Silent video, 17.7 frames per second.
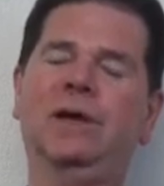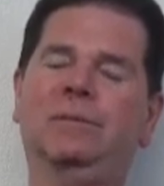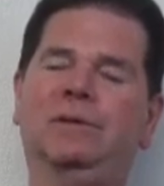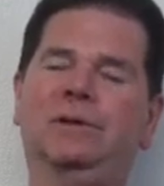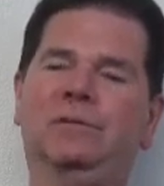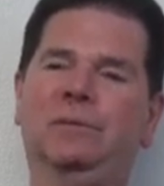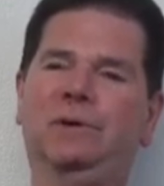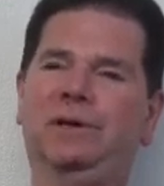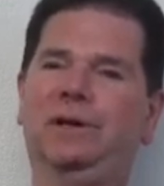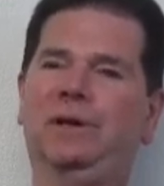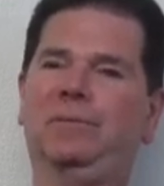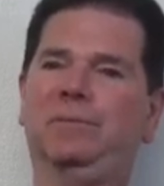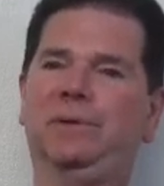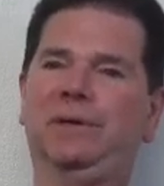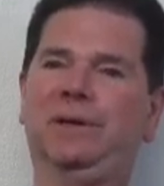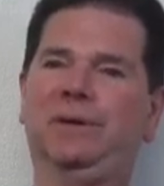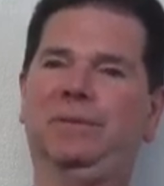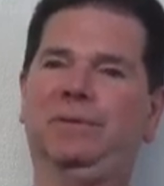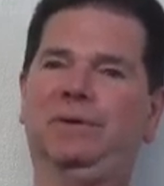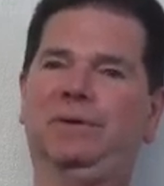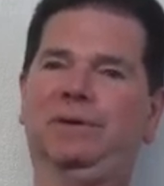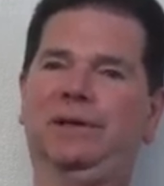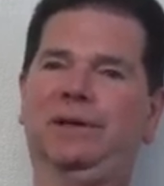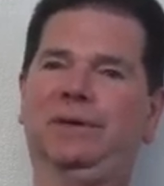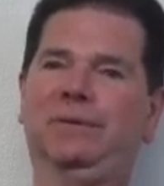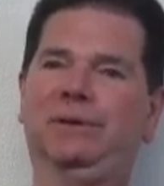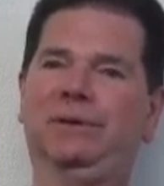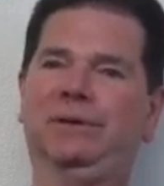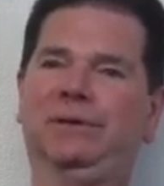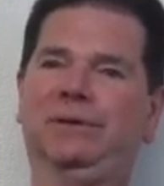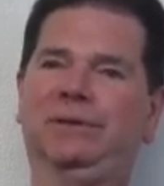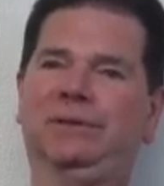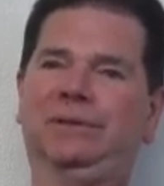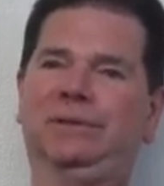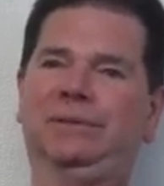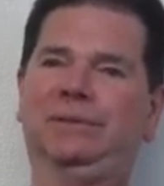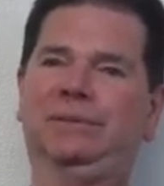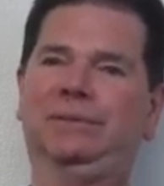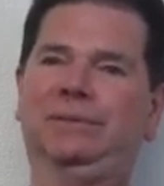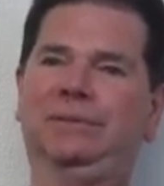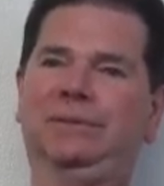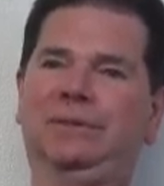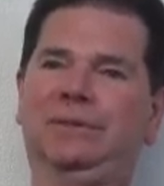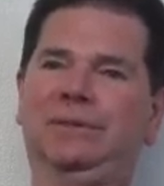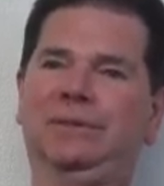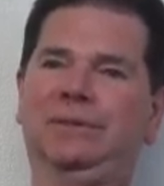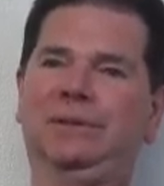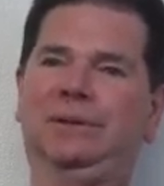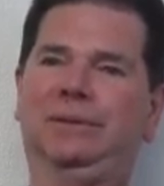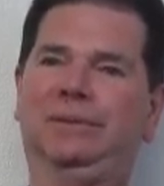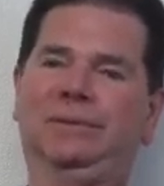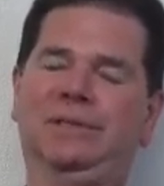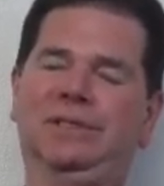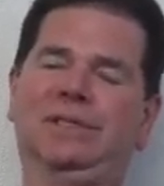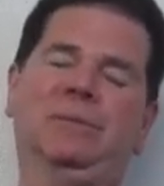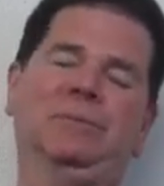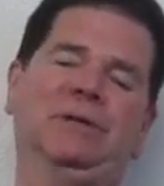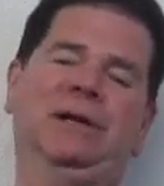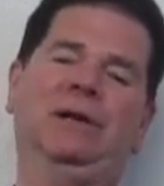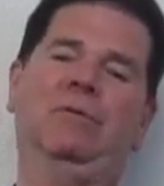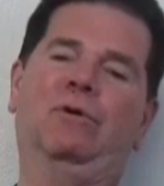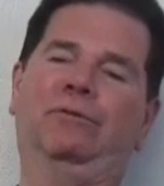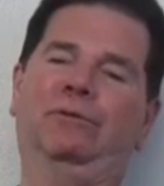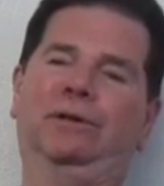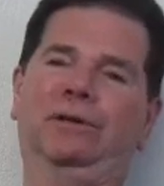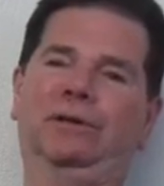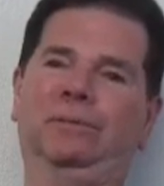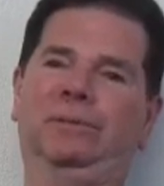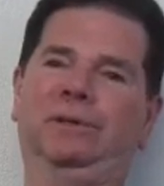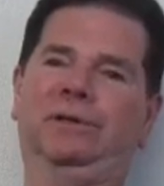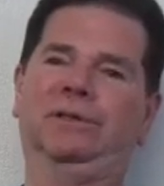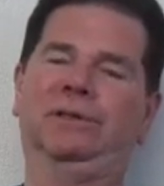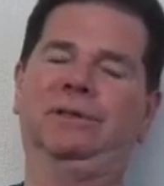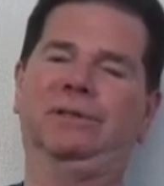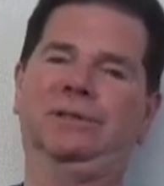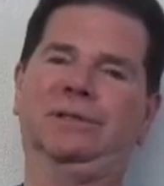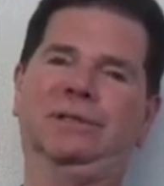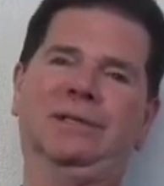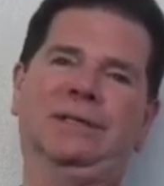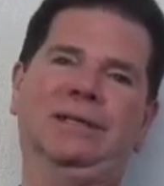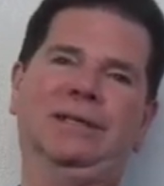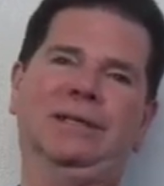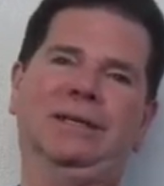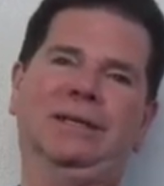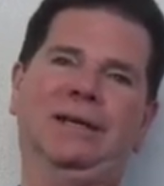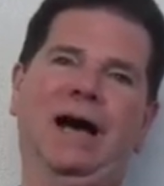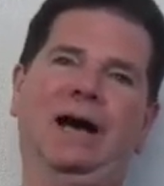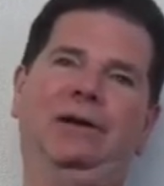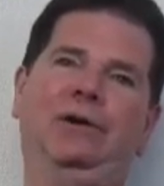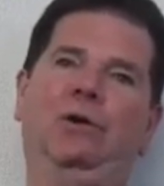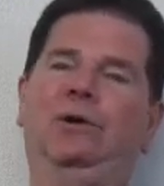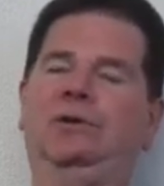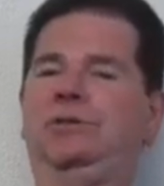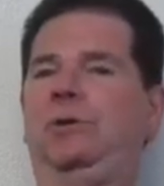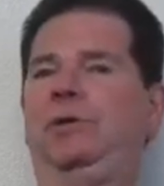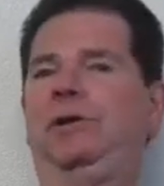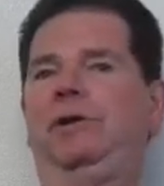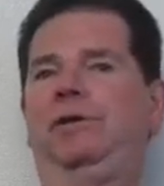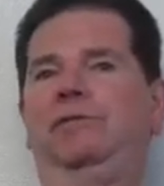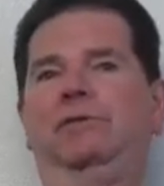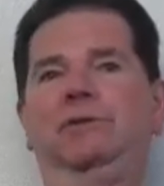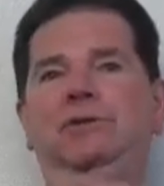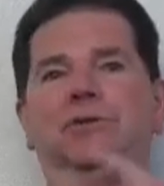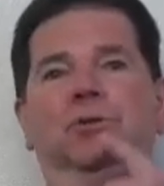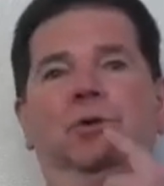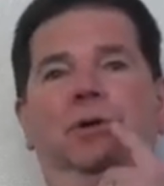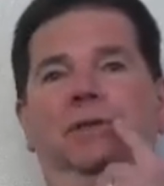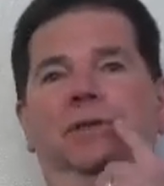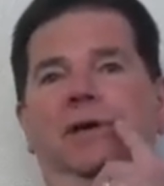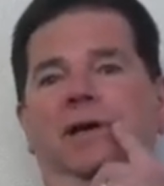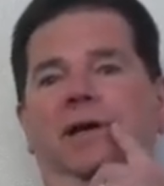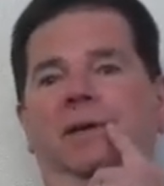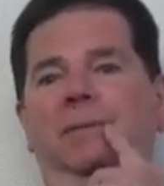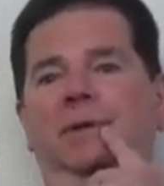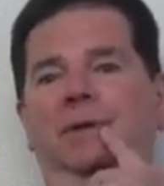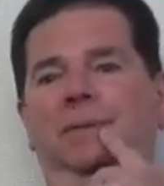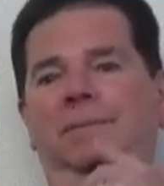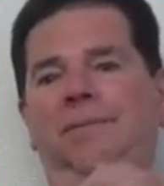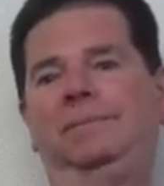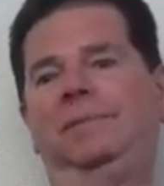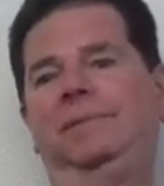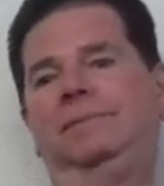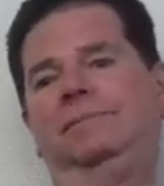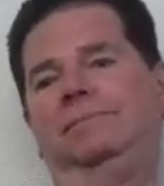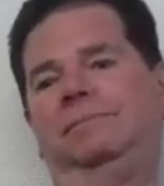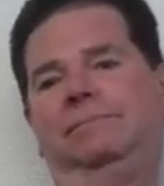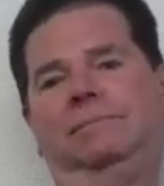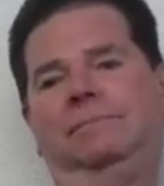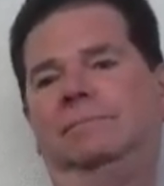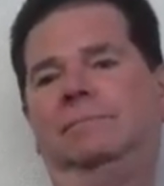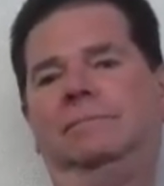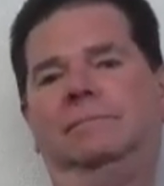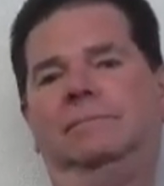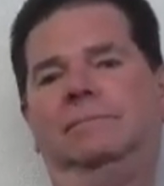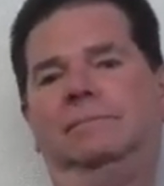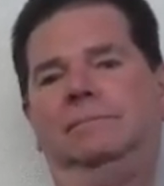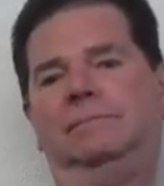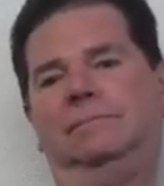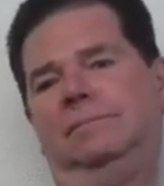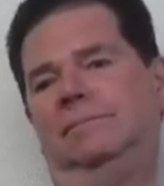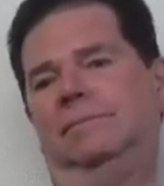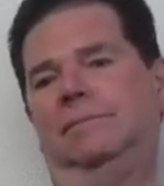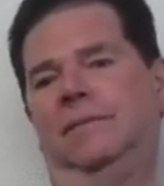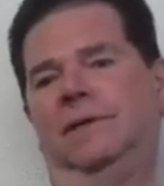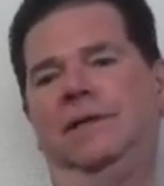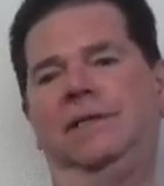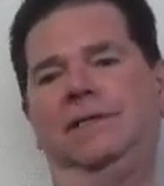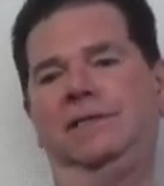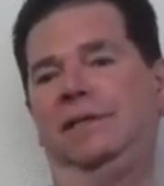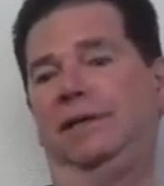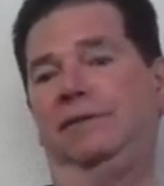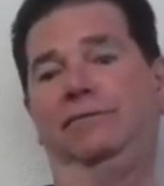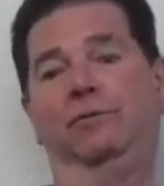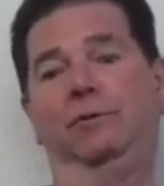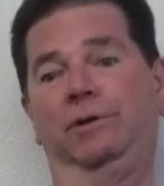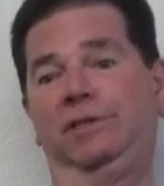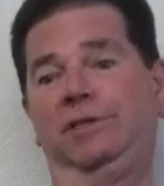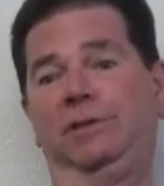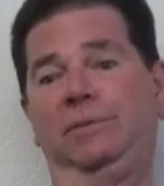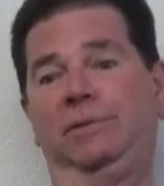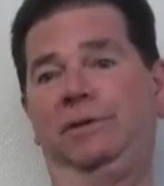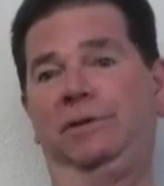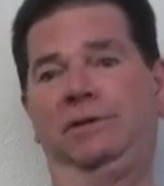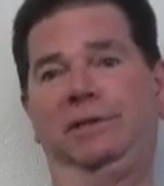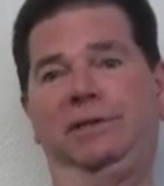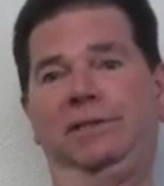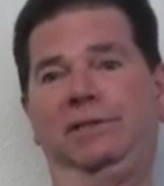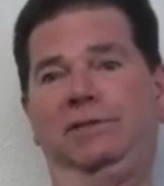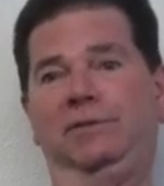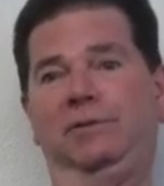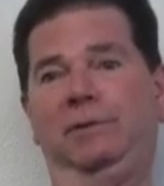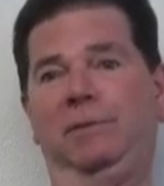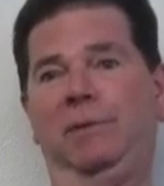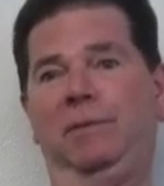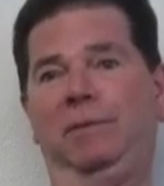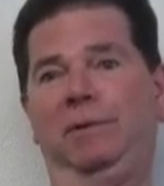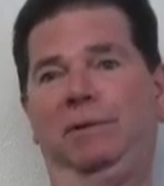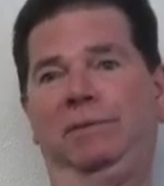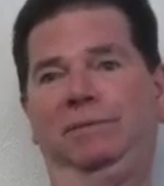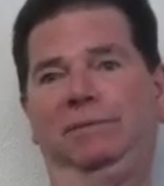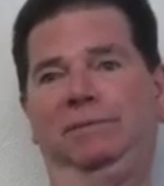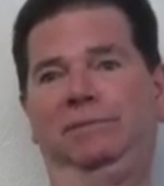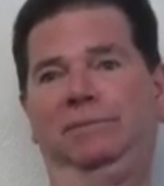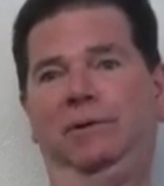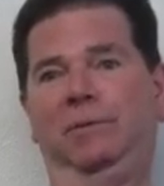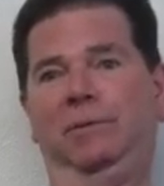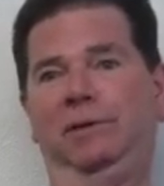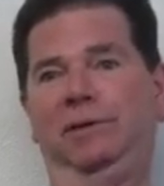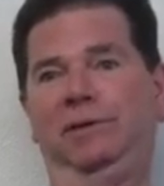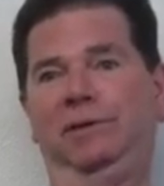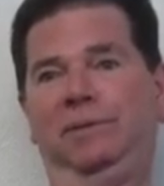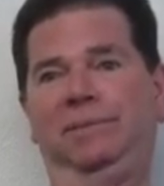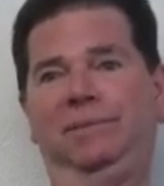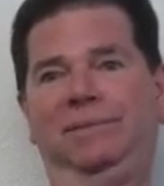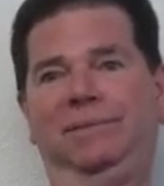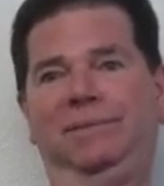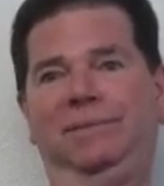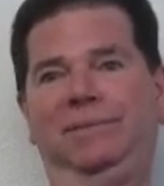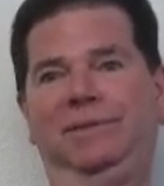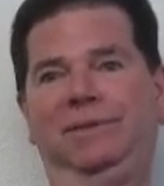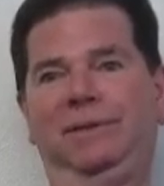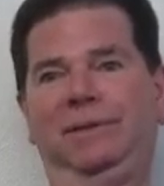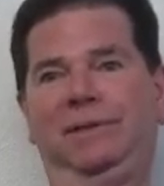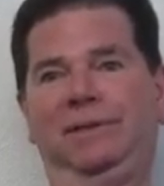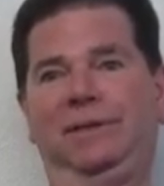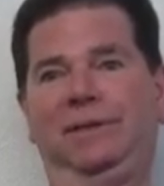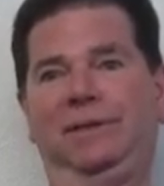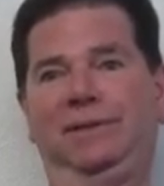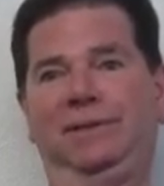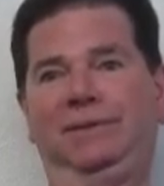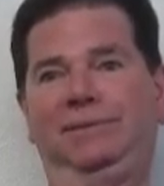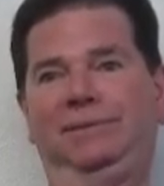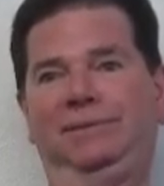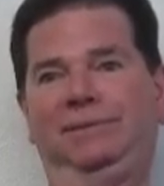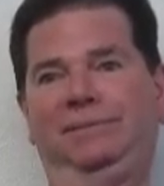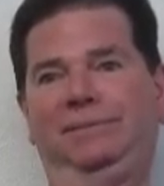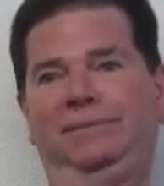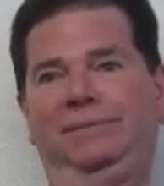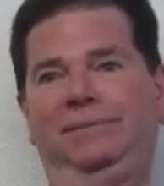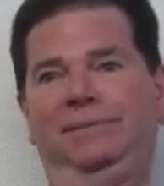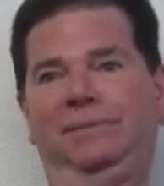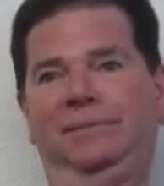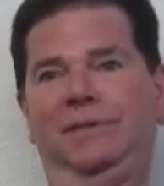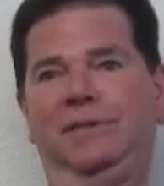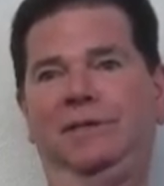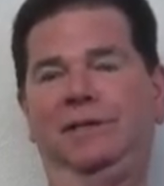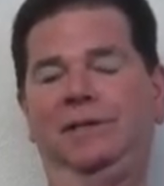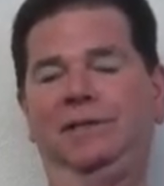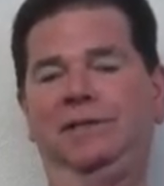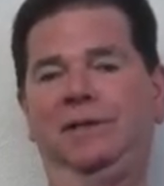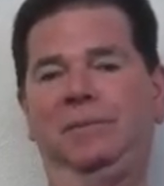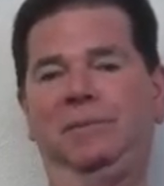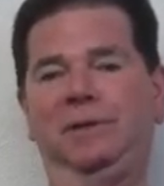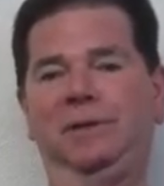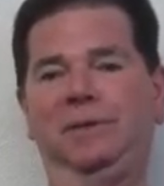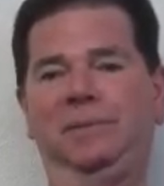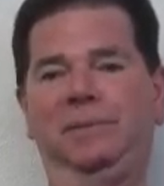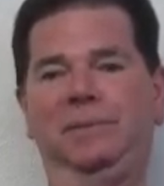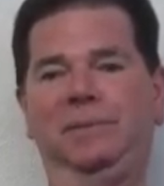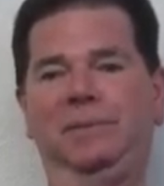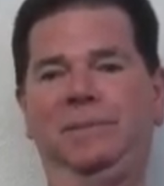kept everybody upbeat, I'll put it that way. So it's something I won't forget because I know I was over there for a short time, but and it's like 40-some years and I still remember what we did. So that's kind of saying something.